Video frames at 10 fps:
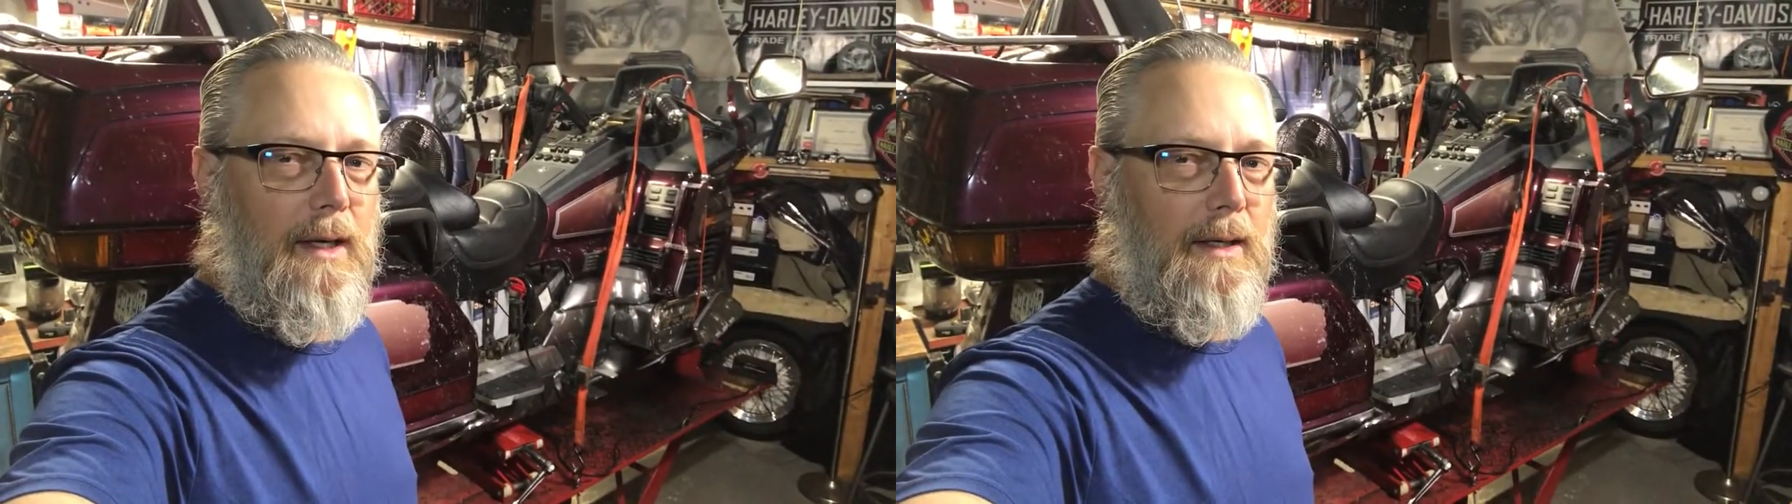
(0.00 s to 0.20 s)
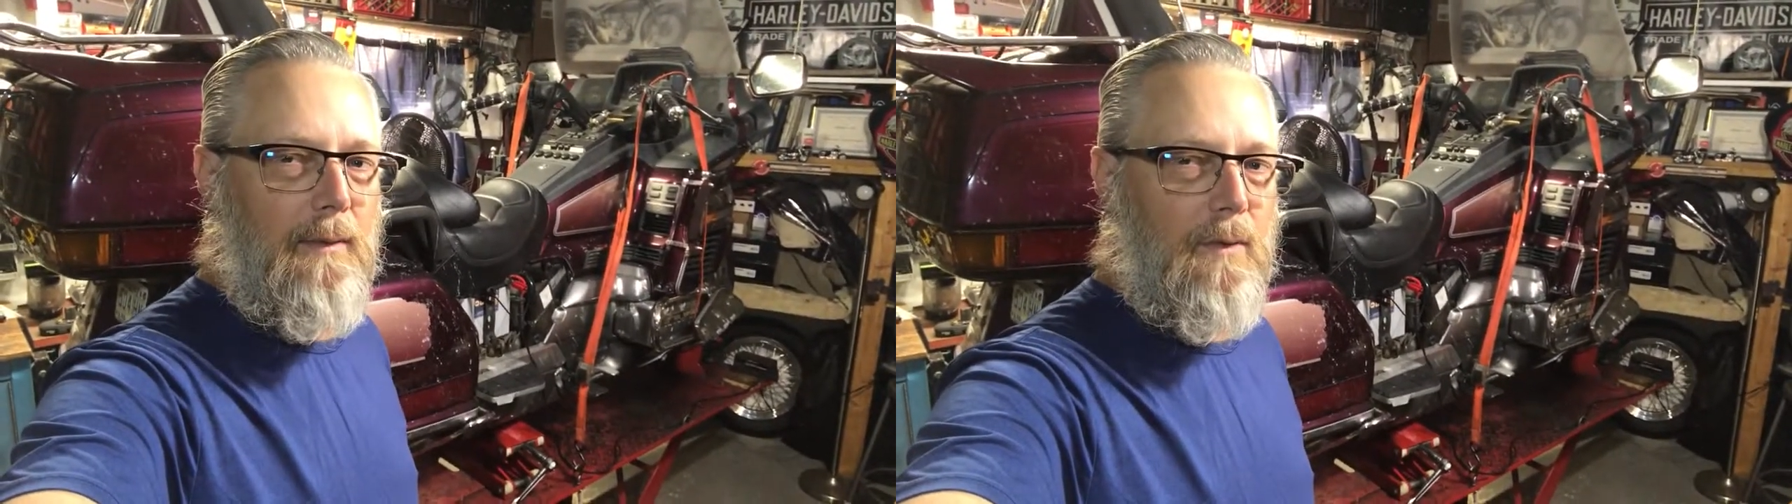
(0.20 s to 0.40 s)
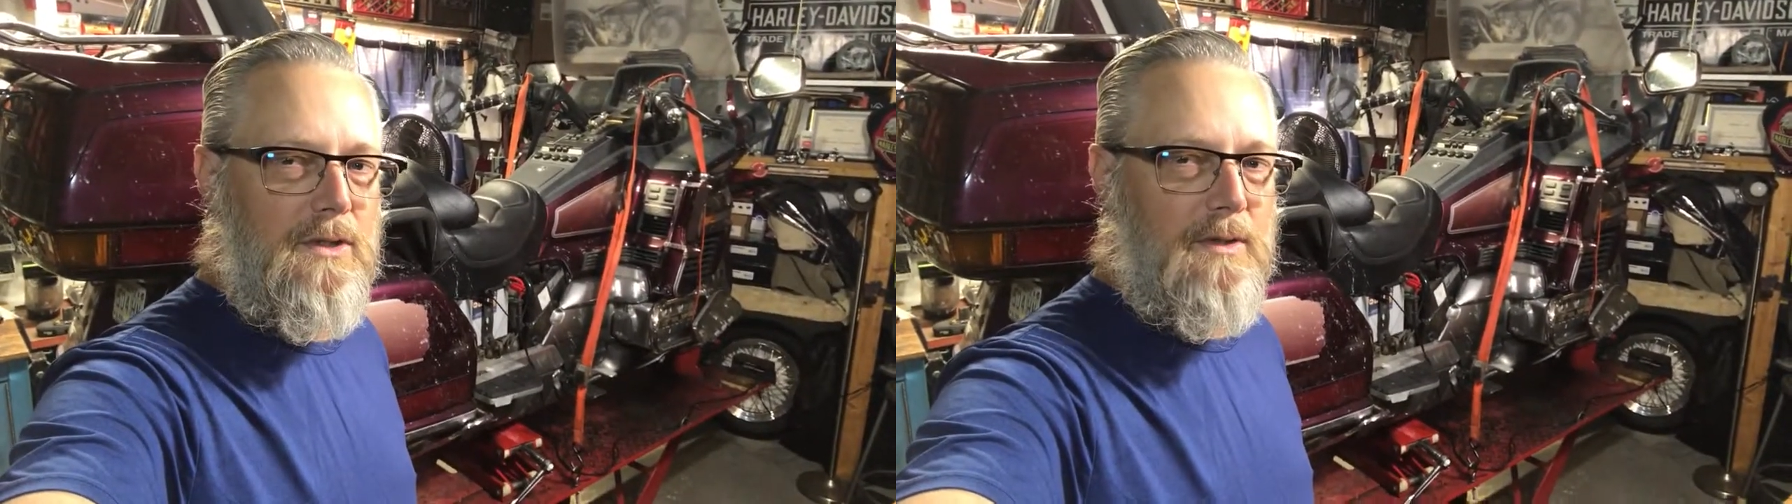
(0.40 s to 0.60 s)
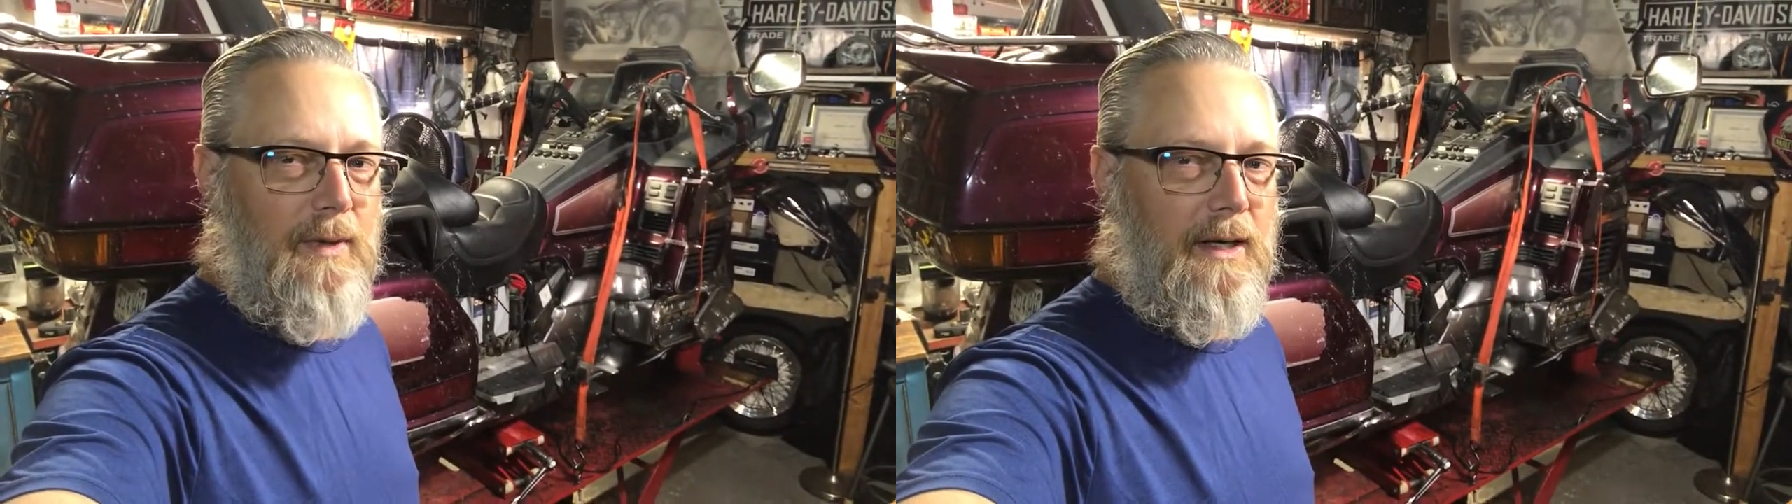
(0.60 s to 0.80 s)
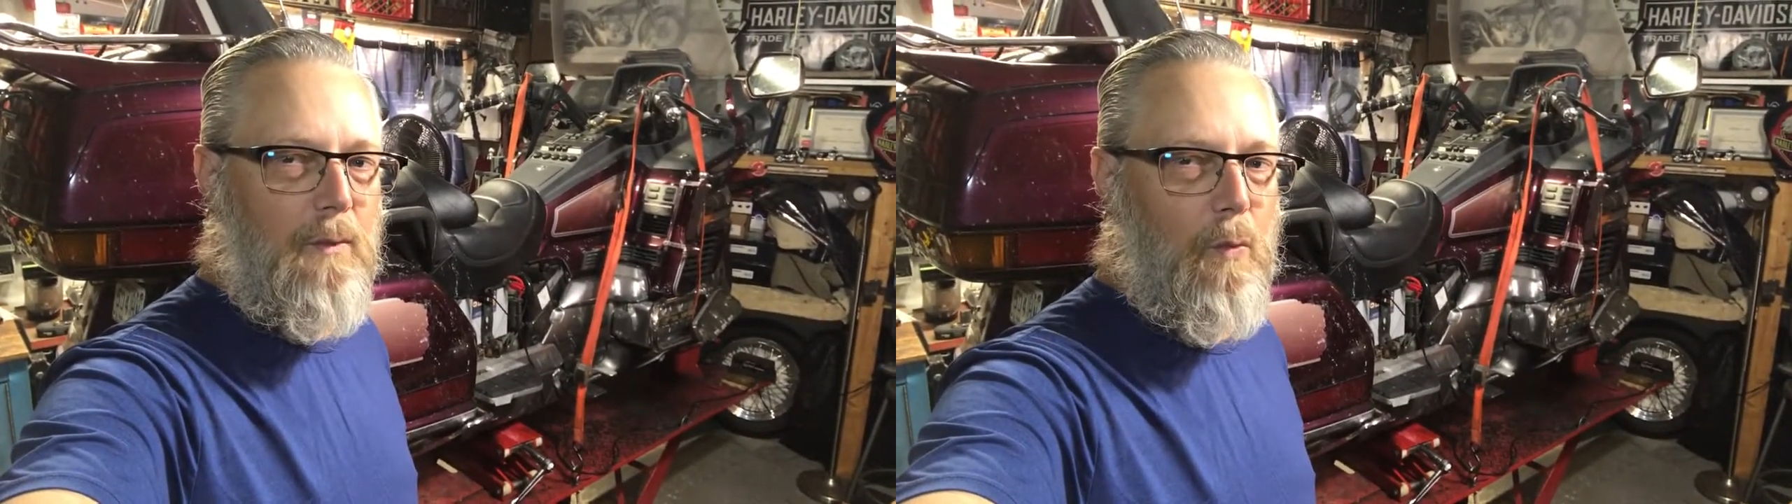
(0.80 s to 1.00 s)
And then once the
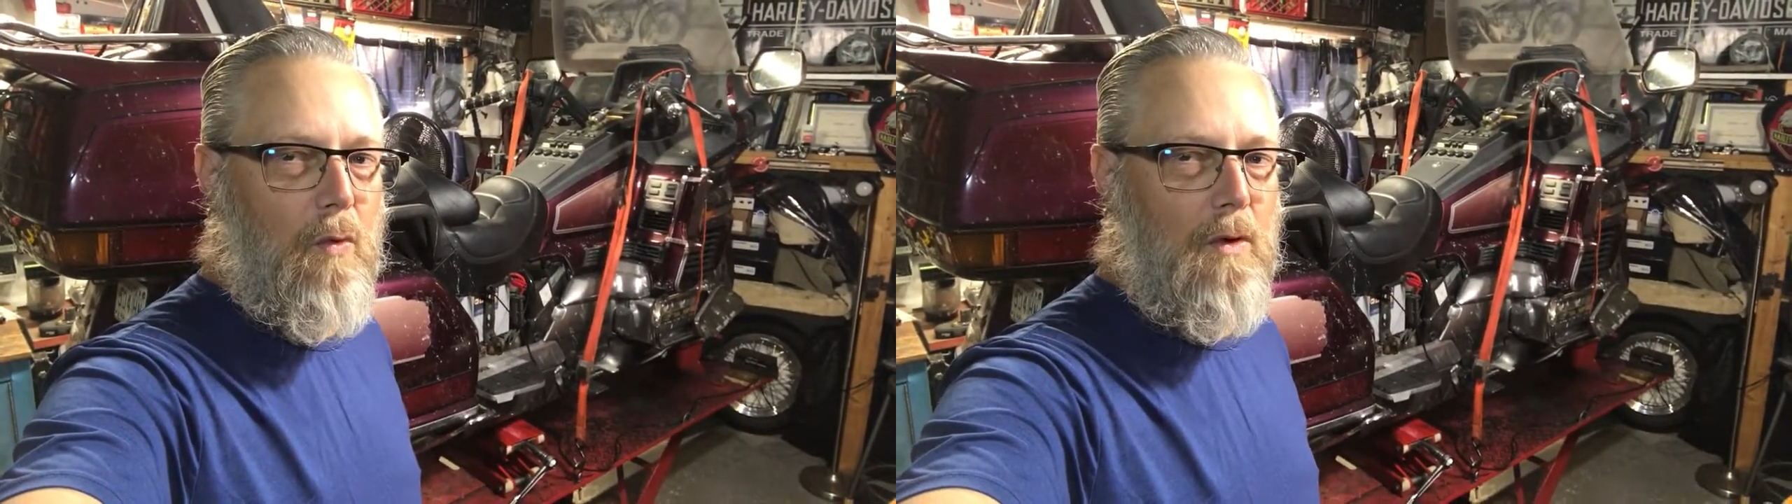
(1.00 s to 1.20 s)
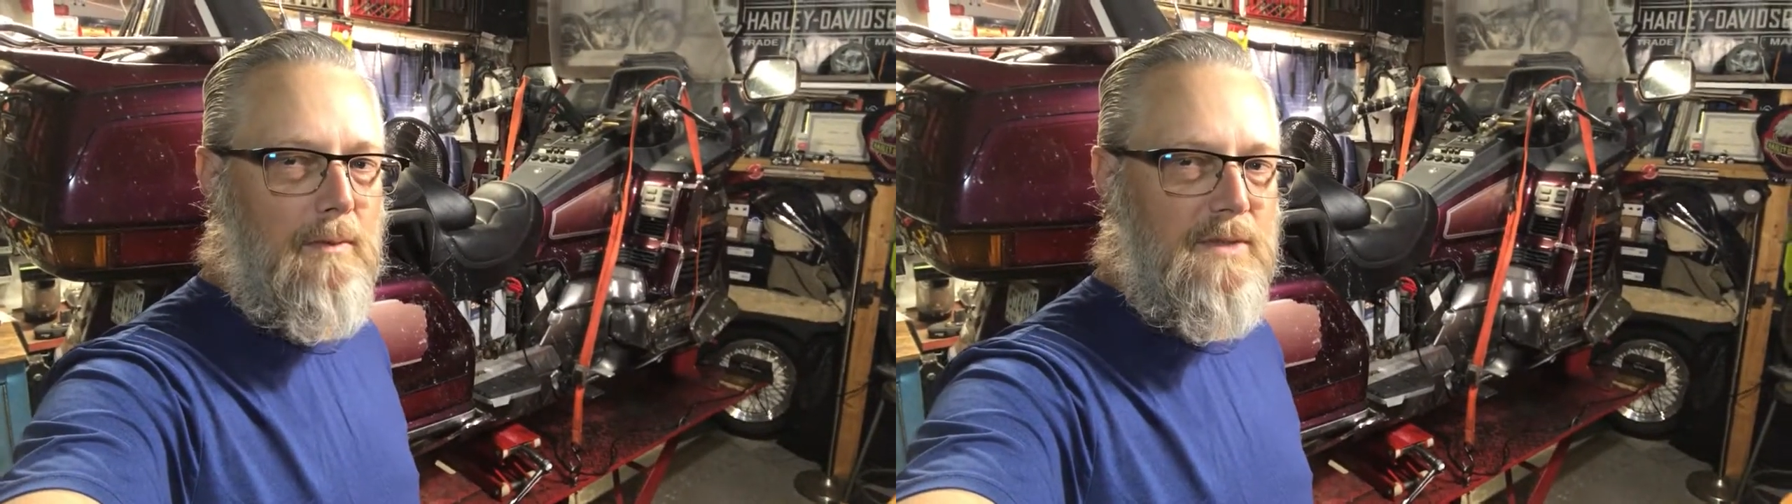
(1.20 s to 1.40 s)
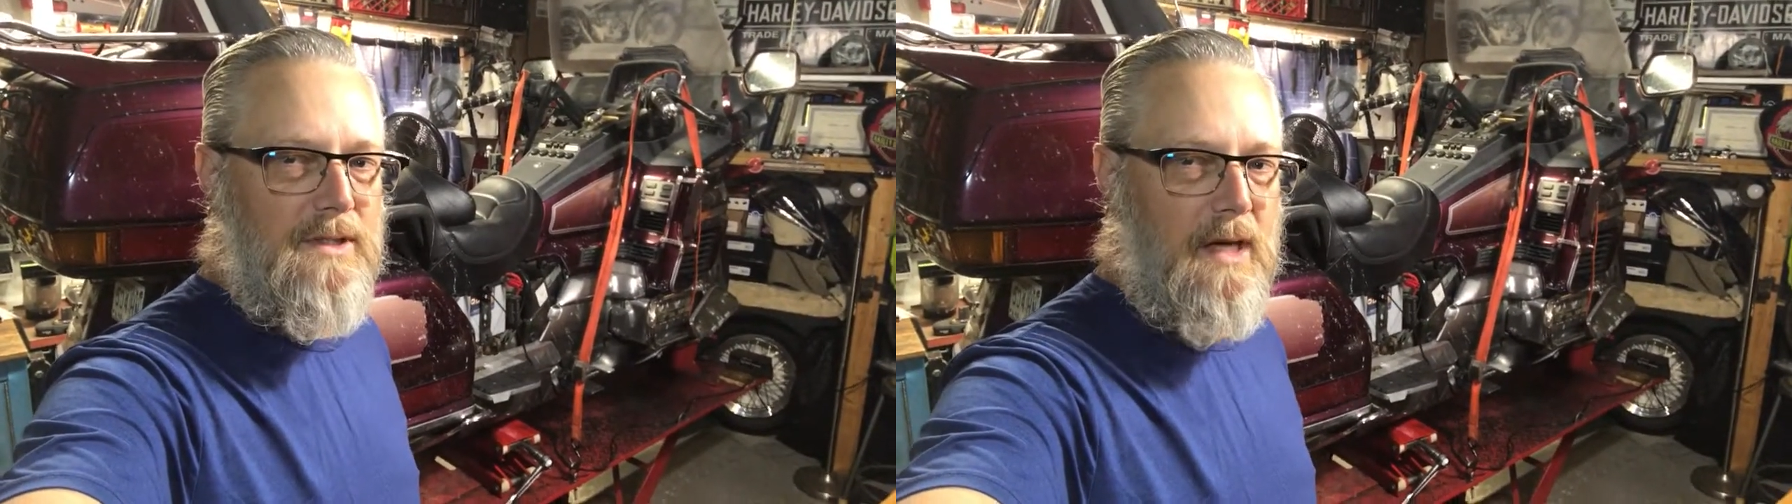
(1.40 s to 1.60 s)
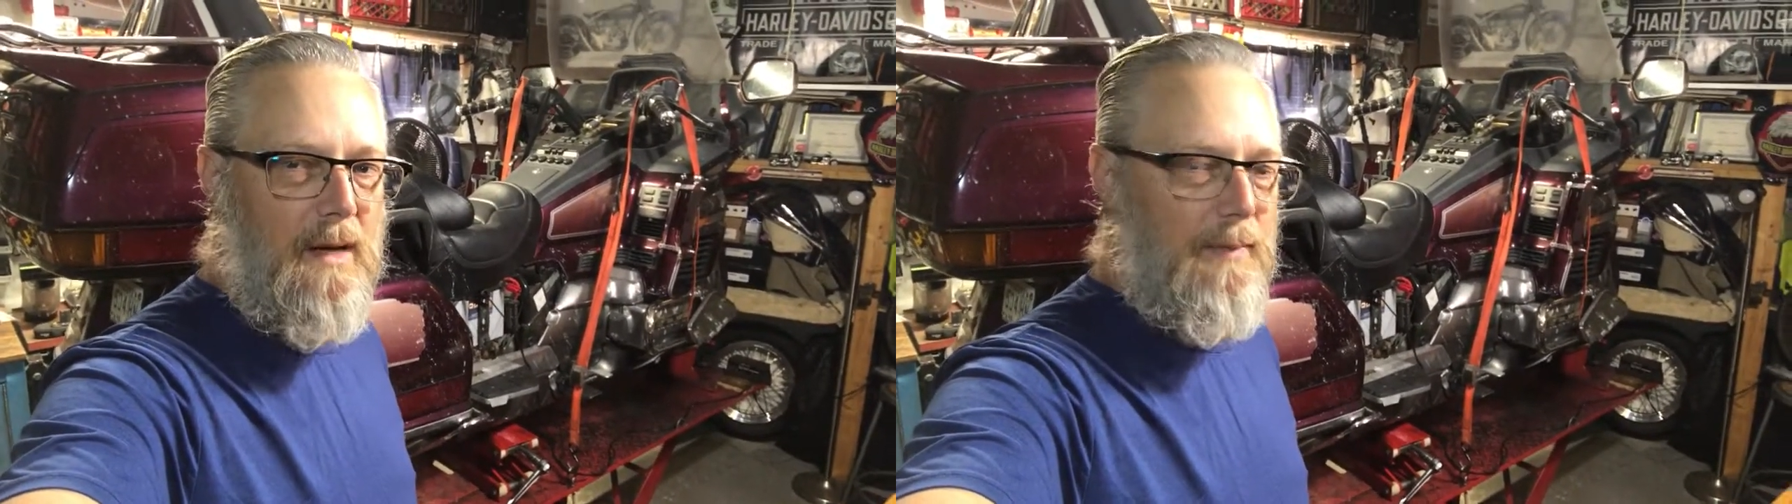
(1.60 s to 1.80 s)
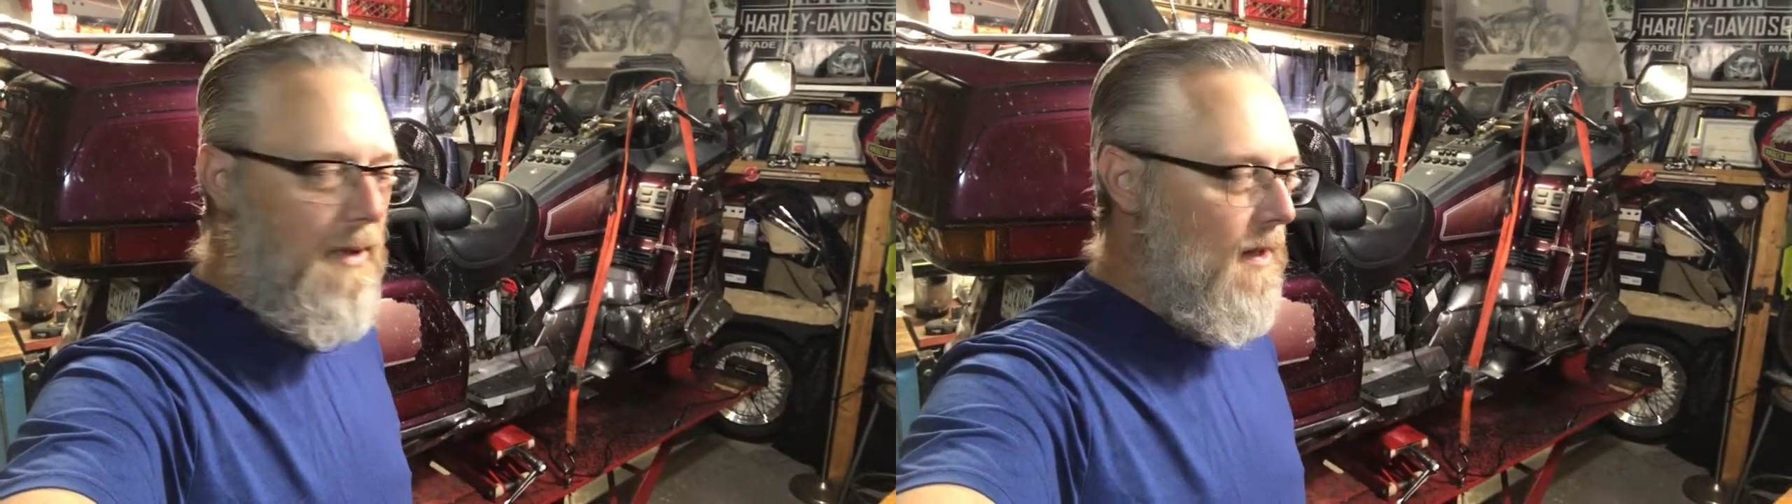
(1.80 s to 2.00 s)
bike warms up,